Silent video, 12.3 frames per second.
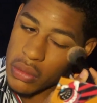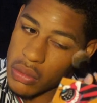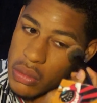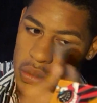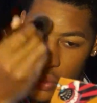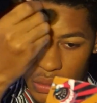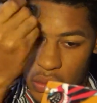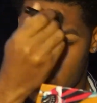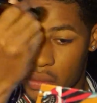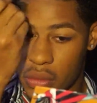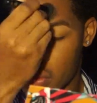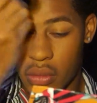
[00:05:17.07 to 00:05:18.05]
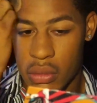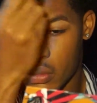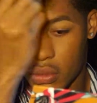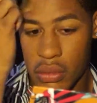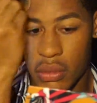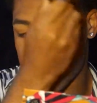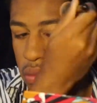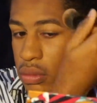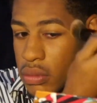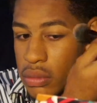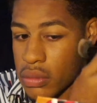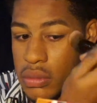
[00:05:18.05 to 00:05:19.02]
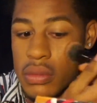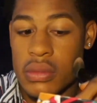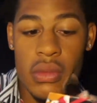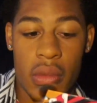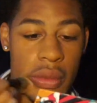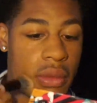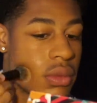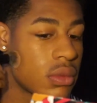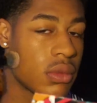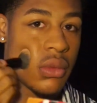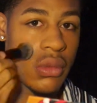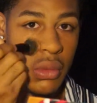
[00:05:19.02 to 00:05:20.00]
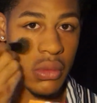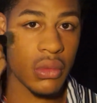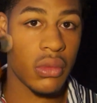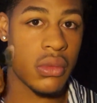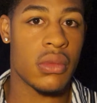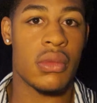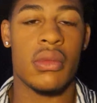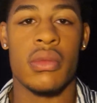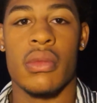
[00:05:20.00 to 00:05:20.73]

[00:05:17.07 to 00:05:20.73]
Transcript: to be more covered, I guess, if that makes sense. I know I'm